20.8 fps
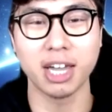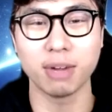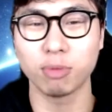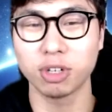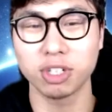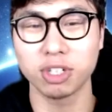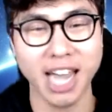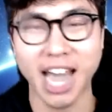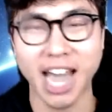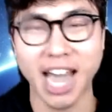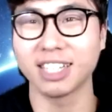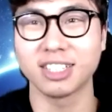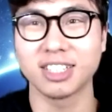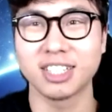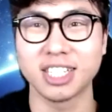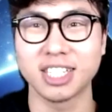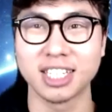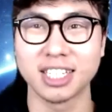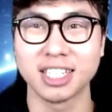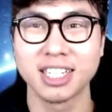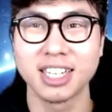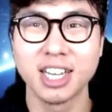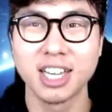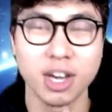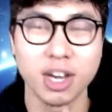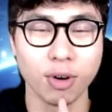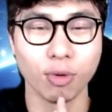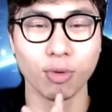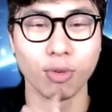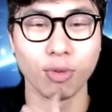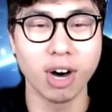immortality.
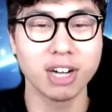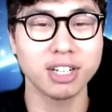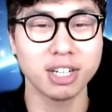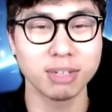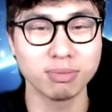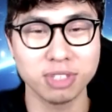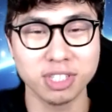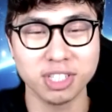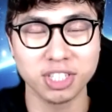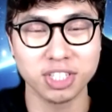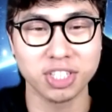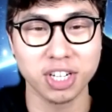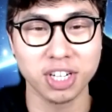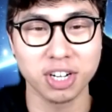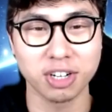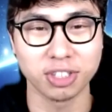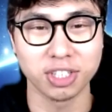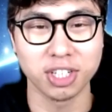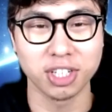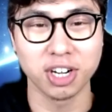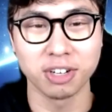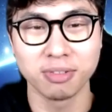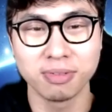Welcome to the show, Joe.